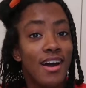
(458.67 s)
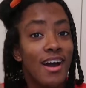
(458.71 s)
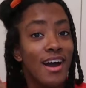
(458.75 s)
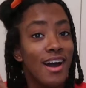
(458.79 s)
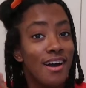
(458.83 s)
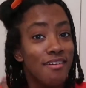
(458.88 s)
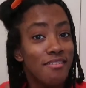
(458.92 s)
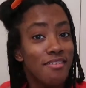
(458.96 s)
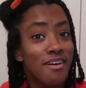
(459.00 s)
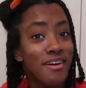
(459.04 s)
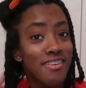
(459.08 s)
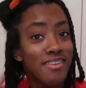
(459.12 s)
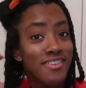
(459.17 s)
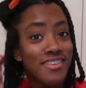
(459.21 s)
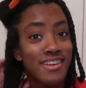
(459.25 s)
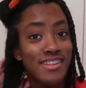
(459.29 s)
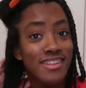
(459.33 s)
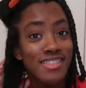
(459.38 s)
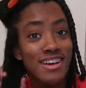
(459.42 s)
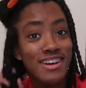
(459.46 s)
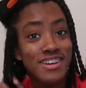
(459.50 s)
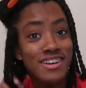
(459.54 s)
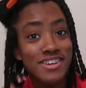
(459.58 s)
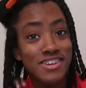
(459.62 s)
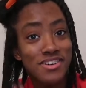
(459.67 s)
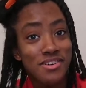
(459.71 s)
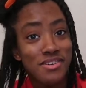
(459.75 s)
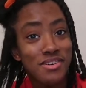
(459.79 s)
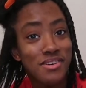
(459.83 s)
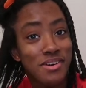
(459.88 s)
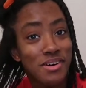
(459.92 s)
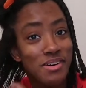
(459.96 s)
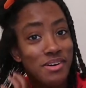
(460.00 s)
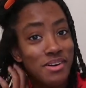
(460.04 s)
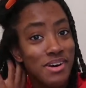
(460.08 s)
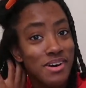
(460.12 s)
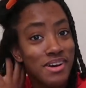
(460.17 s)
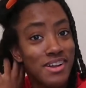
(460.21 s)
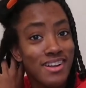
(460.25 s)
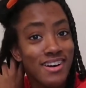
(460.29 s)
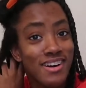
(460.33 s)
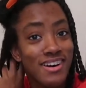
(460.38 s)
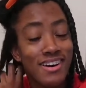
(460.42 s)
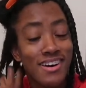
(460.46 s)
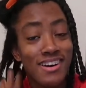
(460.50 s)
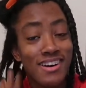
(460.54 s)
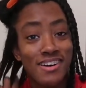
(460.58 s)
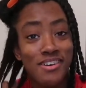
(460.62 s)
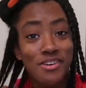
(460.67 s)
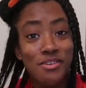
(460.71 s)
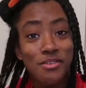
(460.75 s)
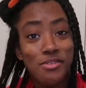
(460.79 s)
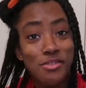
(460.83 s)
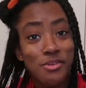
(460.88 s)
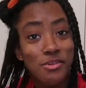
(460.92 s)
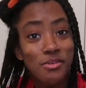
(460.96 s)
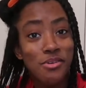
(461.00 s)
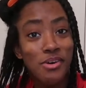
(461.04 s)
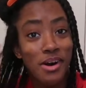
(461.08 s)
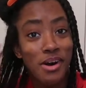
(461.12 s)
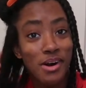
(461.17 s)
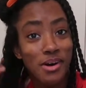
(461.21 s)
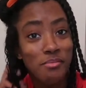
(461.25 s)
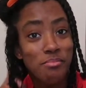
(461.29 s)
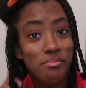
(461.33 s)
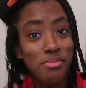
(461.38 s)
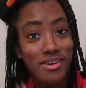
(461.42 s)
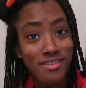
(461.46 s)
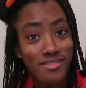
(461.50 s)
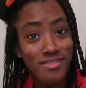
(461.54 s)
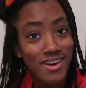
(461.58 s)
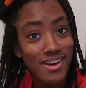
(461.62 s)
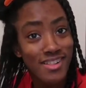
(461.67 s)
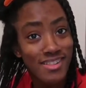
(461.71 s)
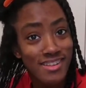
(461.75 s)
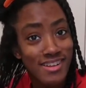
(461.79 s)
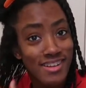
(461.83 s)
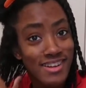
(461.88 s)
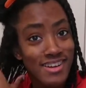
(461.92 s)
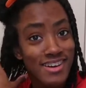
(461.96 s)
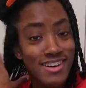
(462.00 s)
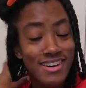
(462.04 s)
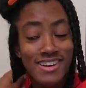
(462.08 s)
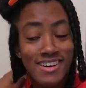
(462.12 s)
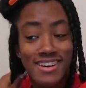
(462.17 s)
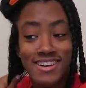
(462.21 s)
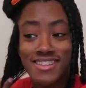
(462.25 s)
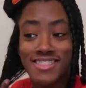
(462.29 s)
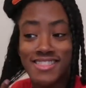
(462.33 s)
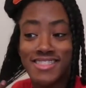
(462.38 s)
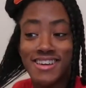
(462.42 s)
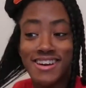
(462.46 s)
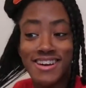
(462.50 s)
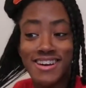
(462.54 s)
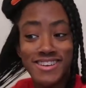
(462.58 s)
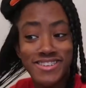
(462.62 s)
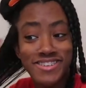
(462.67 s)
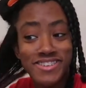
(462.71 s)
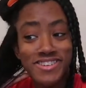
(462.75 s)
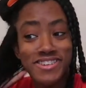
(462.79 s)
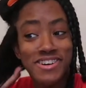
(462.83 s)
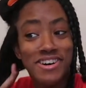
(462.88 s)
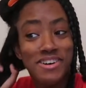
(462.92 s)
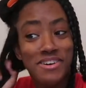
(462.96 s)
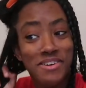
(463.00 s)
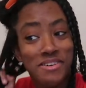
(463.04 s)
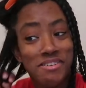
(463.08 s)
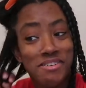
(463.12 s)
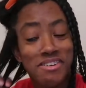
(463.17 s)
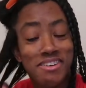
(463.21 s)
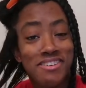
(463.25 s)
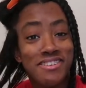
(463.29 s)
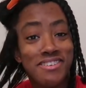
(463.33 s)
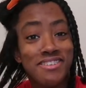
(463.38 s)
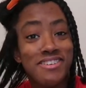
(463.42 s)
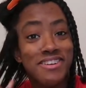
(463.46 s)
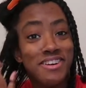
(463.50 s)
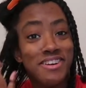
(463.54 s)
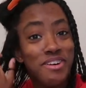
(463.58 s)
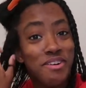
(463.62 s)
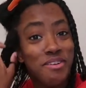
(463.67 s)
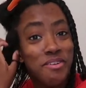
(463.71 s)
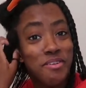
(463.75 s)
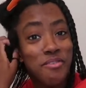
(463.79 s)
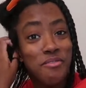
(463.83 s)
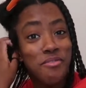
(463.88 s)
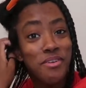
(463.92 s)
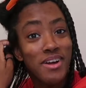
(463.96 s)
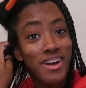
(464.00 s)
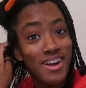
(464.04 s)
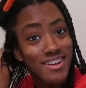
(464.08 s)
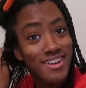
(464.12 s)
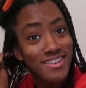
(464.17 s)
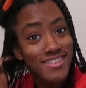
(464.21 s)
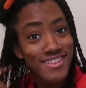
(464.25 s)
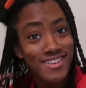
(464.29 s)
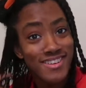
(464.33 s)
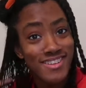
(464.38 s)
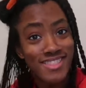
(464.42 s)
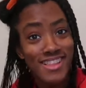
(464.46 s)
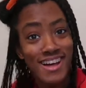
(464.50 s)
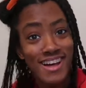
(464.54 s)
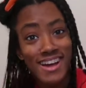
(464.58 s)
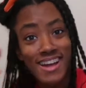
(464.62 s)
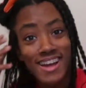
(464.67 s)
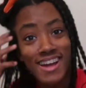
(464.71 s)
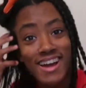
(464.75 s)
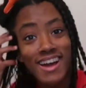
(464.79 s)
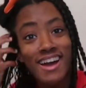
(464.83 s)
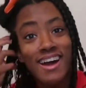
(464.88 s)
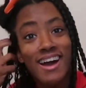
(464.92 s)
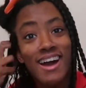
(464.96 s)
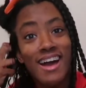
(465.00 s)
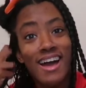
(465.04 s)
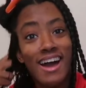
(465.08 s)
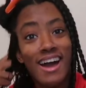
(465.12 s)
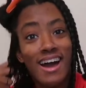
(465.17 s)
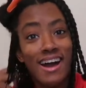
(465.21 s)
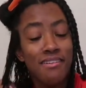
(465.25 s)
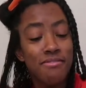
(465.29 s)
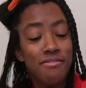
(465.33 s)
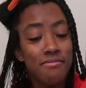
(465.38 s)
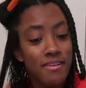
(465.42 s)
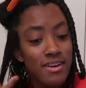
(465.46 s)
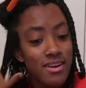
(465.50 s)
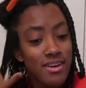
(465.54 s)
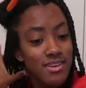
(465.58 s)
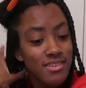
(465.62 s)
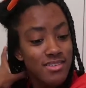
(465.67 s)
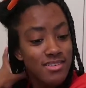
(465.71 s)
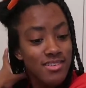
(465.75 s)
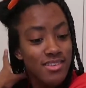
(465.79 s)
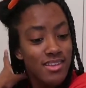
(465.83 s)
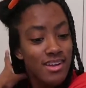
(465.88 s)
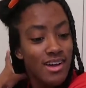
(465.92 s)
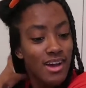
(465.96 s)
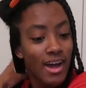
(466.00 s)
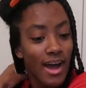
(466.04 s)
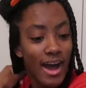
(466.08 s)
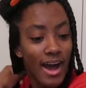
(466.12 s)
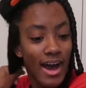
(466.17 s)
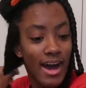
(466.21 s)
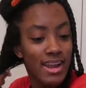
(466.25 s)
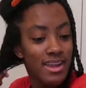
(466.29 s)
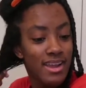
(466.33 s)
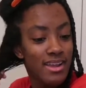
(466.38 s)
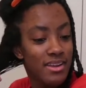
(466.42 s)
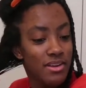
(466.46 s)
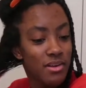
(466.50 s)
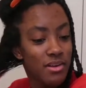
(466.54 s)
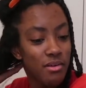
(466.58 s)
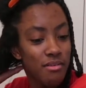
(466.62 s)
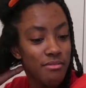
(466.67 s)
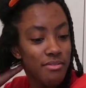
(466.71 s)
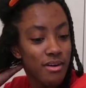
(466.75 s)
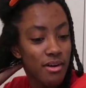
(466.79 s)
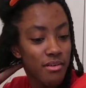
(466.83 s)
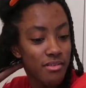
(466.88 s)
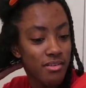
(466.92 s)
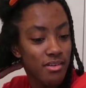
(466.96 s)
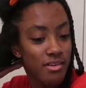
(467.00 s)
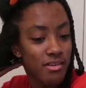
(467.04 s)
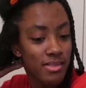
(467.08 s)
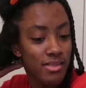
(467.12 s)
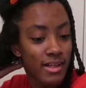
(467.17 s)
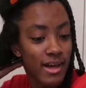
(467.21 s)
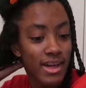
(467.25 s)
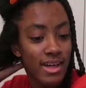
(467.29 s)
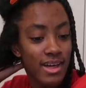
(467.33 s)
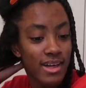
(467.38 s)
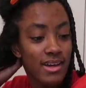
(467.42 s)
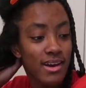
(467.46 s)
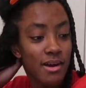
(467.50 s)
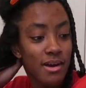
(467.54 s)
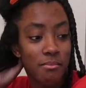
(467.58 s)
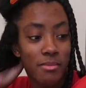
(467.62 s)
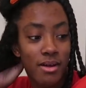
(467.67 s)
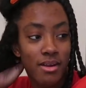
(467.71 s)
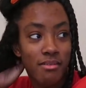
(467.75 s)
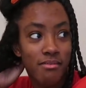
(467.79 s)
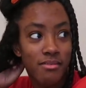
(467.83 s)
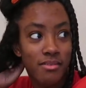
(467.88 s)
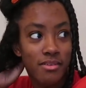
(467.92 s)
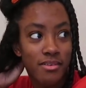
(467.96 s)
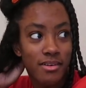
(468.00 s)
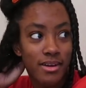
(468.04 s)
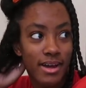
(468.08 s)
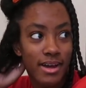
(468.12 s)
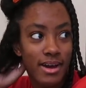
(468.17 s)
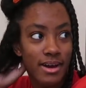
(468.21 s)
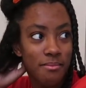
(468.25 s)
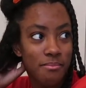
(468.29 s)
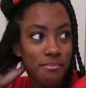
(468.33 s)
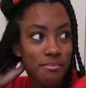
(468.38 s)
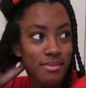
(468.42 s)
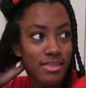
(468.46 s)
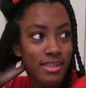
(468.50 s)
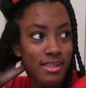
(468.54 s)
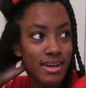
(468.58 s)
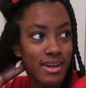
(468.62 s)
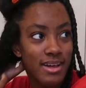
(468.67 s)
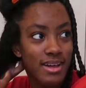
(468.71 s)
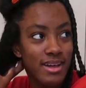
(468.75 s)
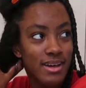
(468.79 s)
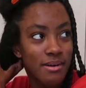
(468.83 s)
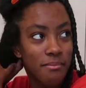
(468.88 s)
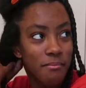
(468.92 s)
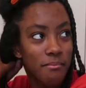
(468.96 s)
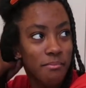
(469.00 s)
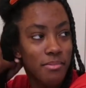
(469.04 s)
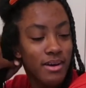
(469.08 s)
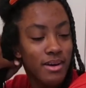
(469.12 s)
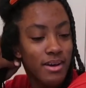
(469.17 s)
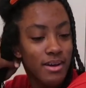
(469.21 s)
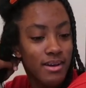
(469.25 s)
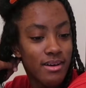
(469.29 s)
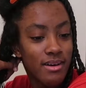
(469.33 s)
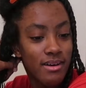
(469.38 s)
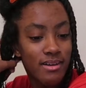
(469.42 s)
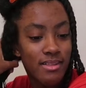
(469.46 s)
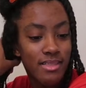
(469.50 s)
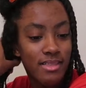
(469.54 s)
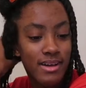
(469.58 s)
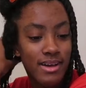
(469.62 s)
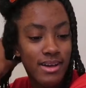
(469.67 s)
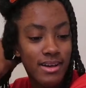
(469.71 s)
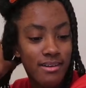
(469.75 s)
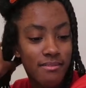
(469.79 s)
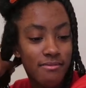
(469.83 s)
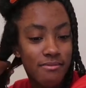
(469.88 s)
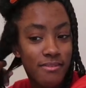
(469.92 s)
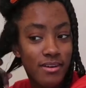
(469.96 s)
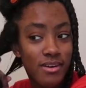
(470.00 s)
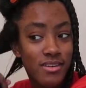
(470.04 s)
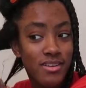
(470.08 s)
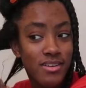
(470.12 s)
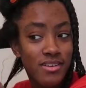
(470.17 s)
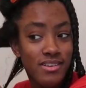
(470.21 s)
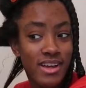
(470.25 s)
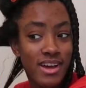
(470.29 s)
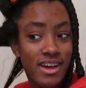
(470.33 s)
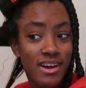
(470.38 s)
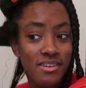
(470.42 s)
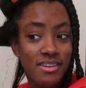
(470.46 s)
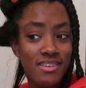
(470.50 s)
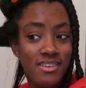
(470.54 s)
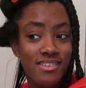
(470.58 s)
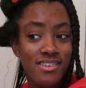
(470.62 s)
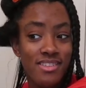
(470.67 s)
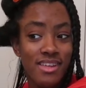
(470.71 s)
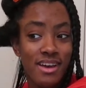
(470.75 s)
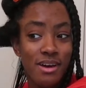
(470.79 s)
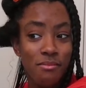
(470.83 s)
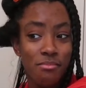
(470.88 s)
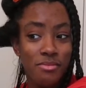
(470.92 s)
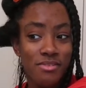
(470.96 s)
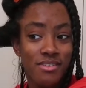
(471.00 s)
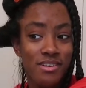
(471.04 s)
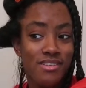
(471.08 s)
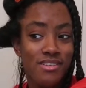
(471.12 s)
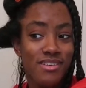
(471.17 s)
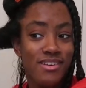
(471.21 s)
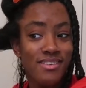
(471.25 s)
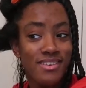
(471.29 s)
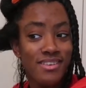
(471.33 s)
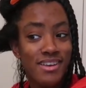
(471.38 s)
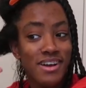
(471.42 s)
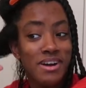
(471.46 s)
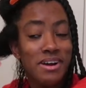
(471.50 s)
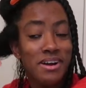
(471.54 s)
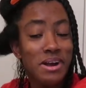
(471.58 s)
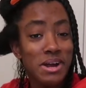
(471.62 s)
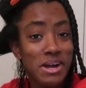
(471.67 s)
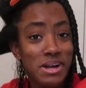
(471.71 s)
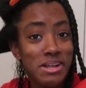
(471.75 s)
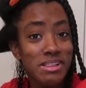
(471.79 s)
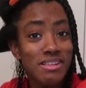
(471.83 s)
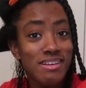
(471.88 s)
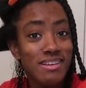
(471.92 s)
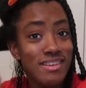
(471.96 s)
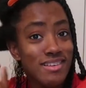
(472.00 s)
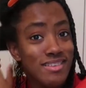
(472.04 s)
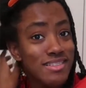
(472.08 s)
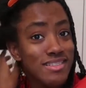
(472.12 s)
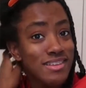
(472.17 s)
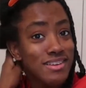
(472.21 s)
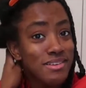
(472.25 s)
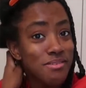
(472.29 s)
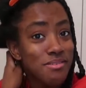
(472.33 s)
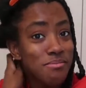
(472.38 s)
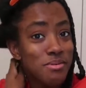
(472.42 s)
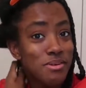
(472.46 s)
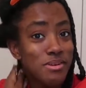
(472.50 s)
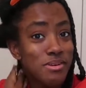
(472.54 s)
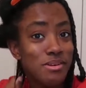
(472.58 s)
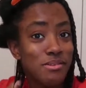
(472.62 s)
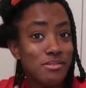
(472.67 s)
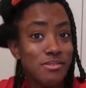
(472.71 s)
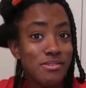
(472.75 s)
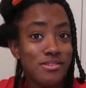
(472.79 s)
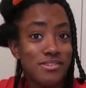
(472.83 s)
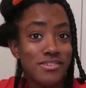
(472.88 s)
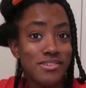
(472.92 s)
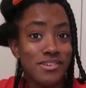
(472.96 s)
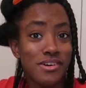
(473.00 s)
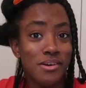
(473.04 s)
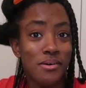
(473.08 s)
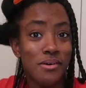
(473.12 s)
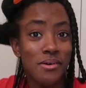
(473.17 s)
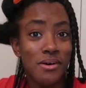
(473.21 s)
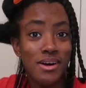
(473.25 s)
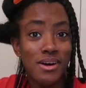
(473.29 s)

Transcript: Have y'all seen that show on Hulu called P-Valley? That show is crazy. Like, at first, I didn't know if I was gonna like it. I'm not even gonna cap. But further down into the episodes, I was like, alright, this is a pretty cool show.